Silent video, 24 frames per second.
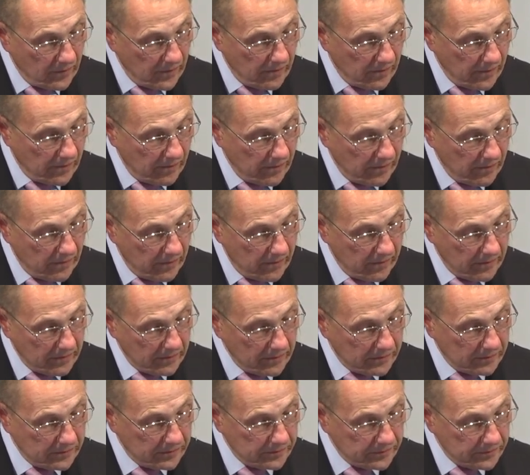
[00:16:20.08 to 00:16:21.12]

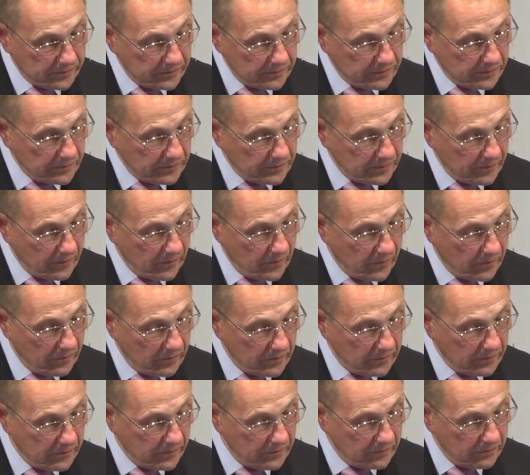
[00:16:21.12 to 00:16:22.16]

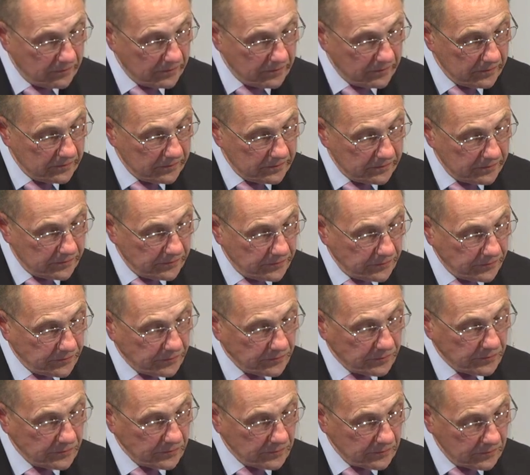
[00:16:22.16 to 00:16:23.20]

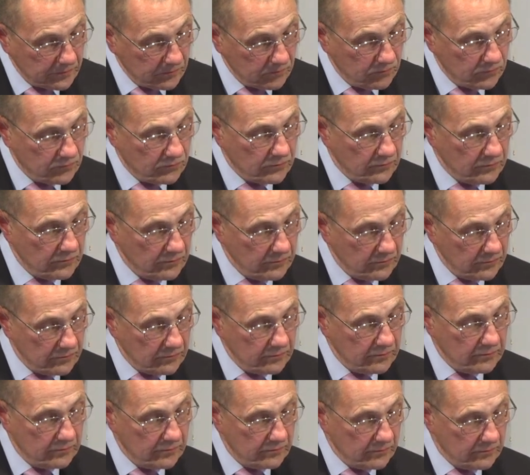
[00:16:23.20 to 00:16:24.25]

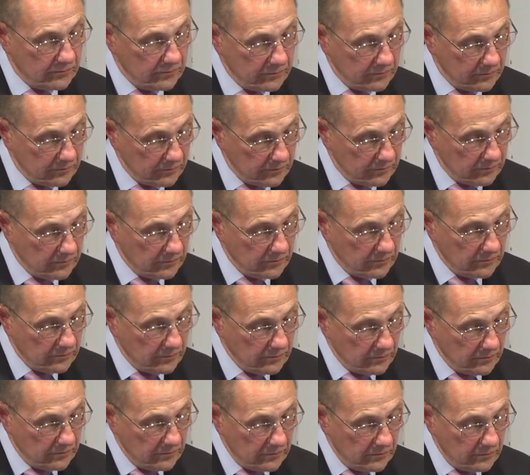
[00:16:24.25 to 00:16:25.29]

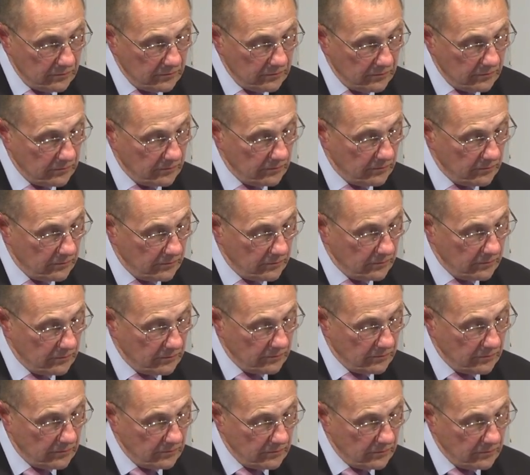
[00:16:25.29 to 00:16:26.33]

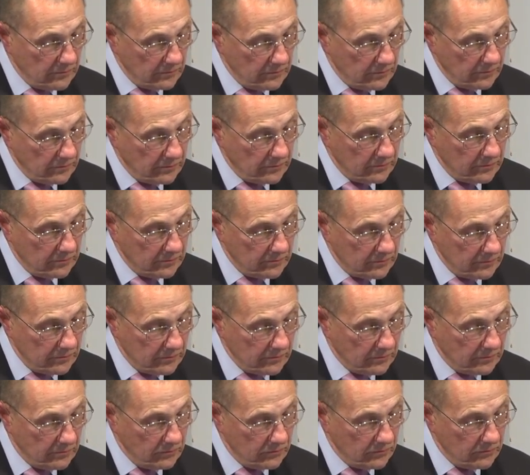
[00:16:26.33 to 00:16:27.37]

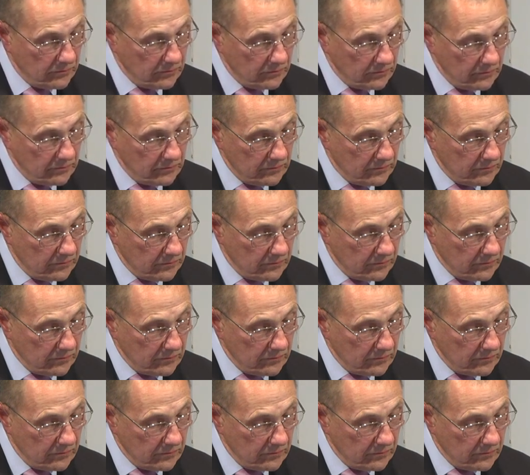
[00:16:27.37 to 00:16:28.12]
(silent)